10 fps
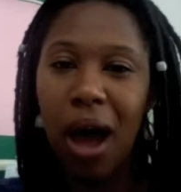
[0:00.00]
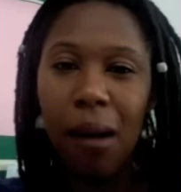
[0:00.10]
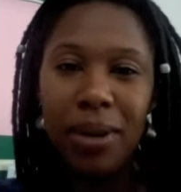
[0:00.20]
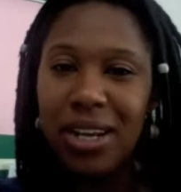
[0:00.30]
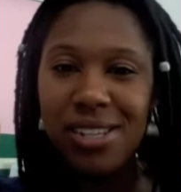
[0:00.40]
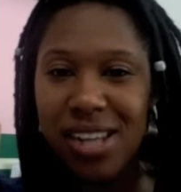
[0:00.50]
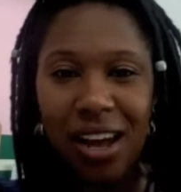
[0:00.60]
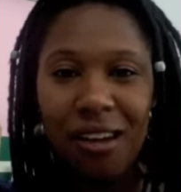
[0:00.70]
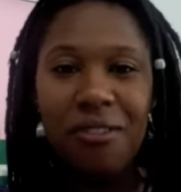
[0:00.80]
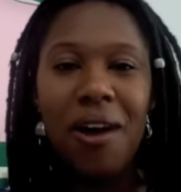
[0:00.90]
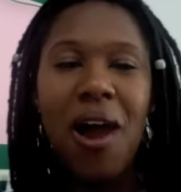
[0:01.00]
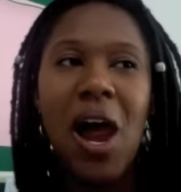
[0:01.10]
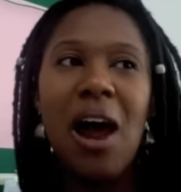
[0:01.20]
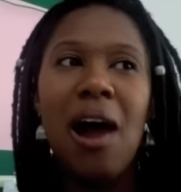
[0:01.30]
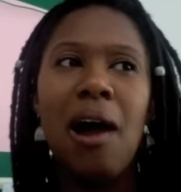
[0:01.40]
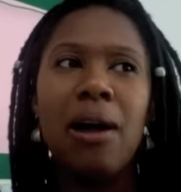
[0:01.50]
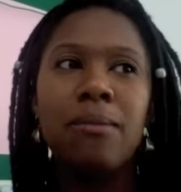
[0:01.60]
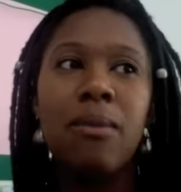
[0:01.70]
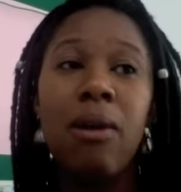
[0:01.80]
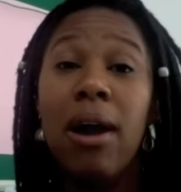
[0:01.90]
comedy stuff.
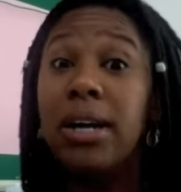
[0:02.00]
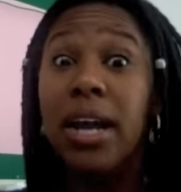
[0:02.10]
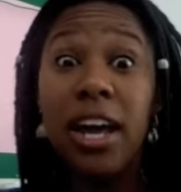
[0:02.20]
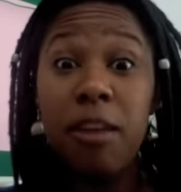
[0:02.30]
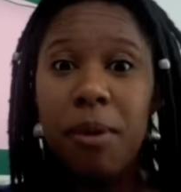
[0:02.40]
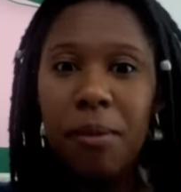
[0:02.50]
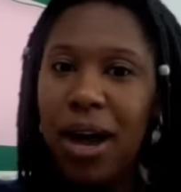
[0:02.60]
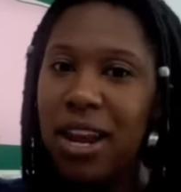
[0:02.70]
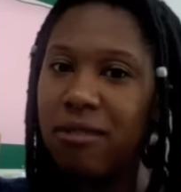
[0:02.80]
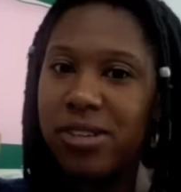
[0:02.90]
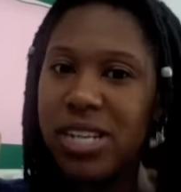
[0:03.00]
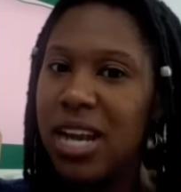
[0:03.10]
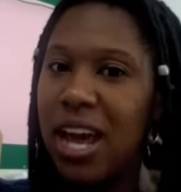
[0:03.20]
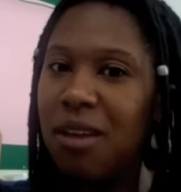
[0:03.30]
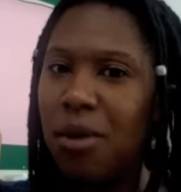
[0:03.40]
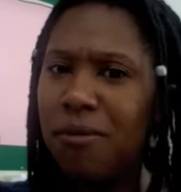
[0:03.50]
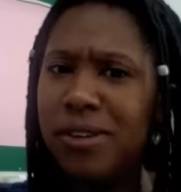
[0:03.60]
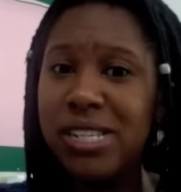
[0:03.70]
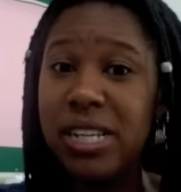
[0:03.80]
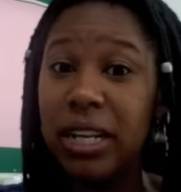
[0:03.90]
Other people had never seen Eddie
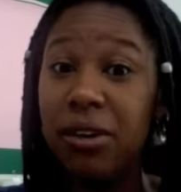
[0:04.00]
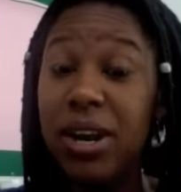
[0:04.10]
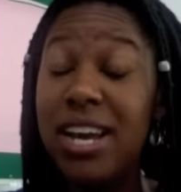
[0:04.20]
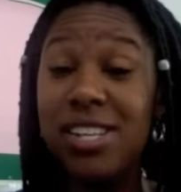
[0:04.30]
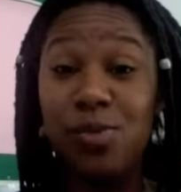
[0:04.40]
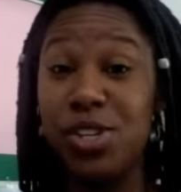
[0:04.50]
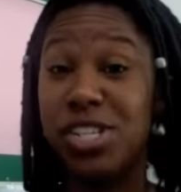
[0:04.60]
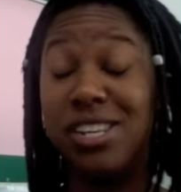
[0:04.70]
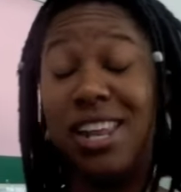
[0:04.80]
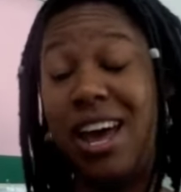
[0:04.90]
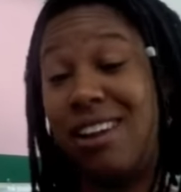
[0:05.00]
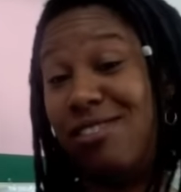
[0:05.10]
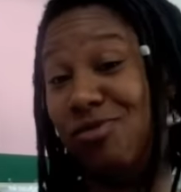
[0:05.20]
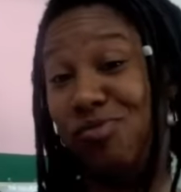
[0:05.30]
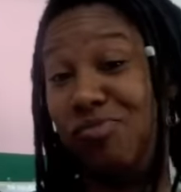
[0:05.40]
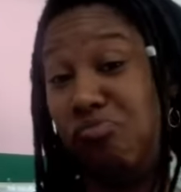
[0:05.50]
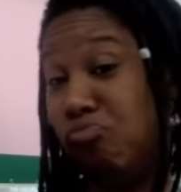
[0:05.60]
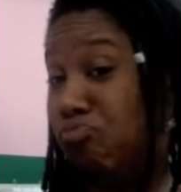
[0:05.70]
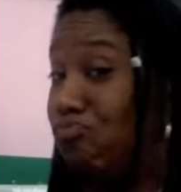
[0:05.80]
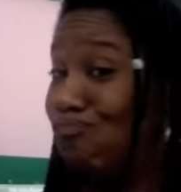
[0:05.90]
Murphy's Delirious, which that
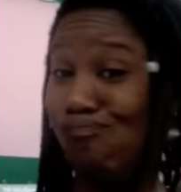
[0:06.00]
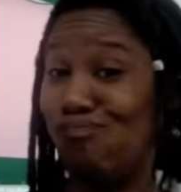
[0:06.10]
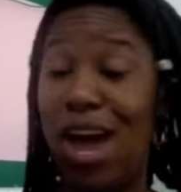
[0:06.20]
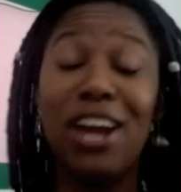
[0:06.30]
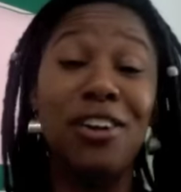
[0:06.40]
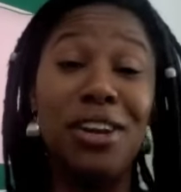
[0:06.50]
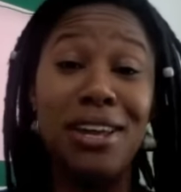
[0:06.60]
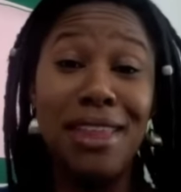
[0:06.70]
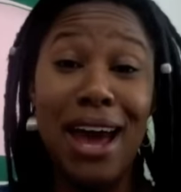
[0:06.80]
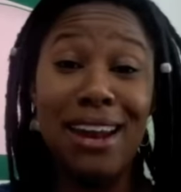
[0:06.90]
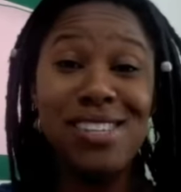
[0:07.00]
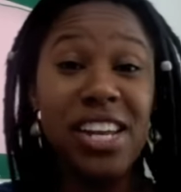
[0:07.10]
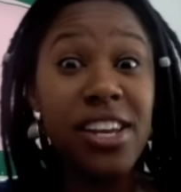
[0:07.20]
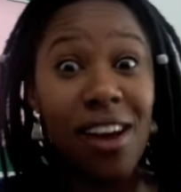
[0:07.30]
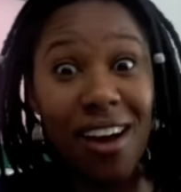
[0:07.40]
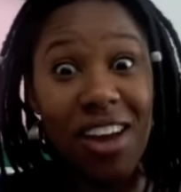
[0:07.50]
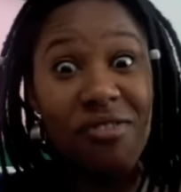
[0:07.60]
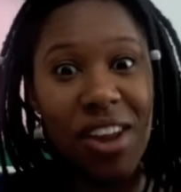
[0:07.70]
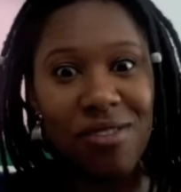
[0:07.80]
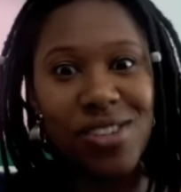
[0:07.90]
I couldn't get that. I was like, y'all have
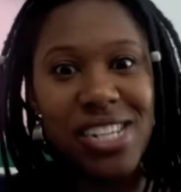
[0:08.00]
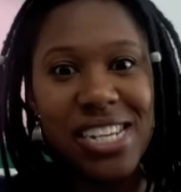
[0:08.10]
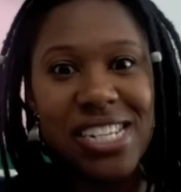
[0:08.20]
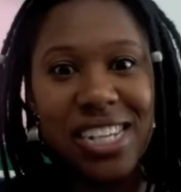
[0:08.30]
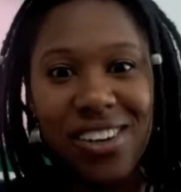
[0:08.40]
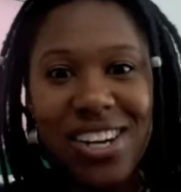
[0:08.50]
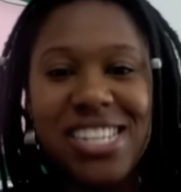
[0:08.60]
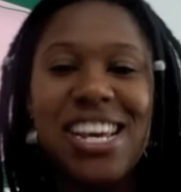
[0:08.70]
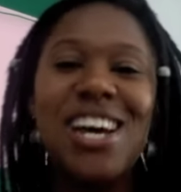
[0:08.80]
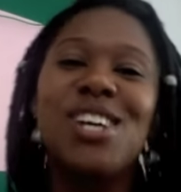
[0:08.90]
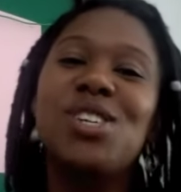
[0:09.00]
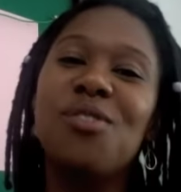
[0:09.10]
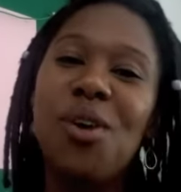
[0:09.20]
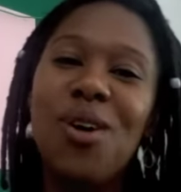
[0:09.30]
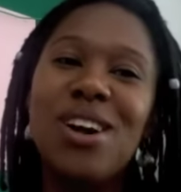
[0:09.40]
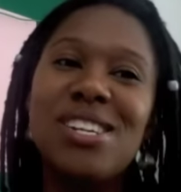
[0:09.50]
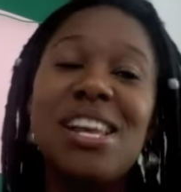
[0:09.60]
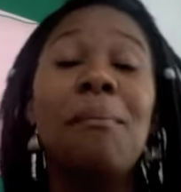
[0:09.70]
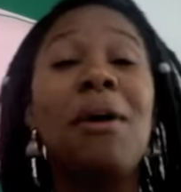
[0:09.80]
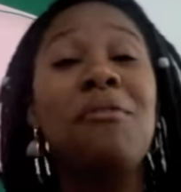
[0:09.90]
never seen Delirious. So of course,
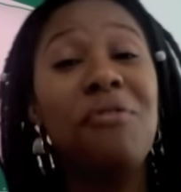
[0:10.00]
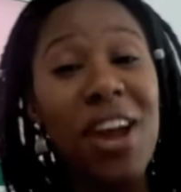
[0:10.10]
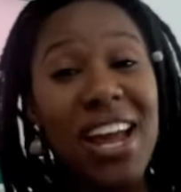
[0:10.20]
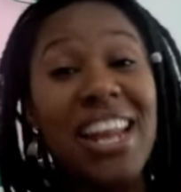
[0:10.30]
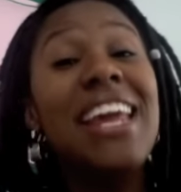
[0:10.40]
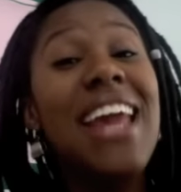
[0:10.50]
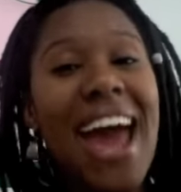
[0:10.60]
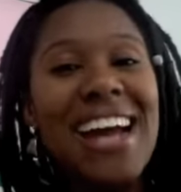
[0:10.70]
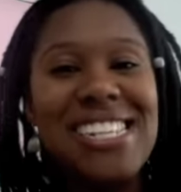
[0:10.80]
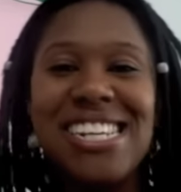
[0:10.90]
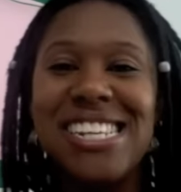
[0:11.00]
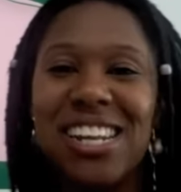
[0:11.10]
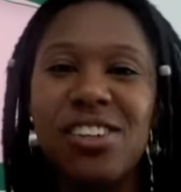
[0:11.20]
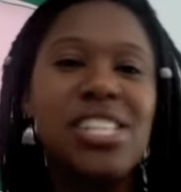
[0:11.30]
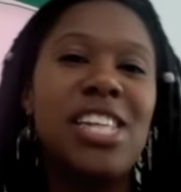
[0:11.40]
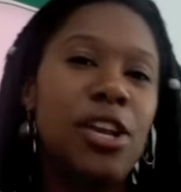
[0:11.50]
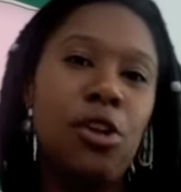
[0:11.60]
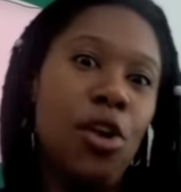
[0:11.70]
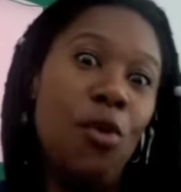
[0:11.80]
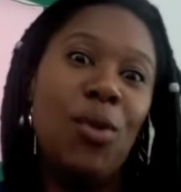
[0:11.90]
and my friend, he had seen Delirious. He's like,
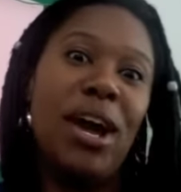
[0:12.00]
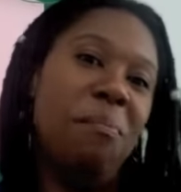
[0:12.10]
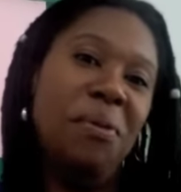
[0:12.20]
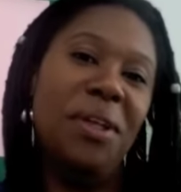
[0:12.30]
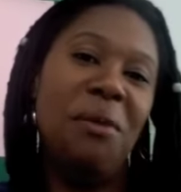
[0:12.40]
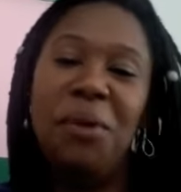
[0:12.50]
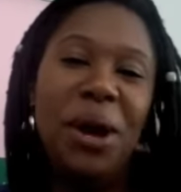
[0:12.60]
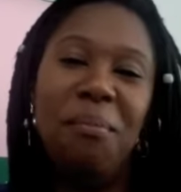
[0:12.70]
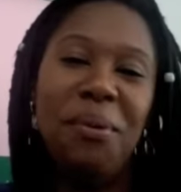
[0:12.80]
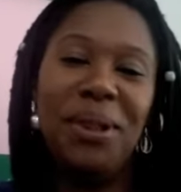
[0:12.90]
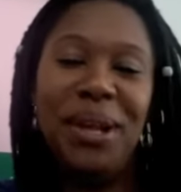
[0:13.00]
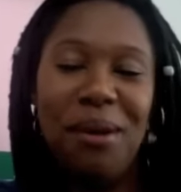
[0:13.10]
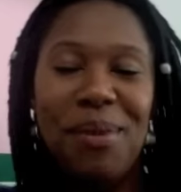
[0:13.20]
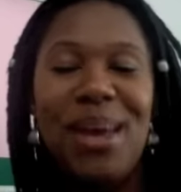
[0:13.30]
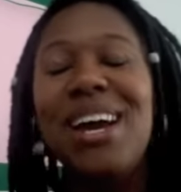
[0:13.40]
no, we got to pull it up.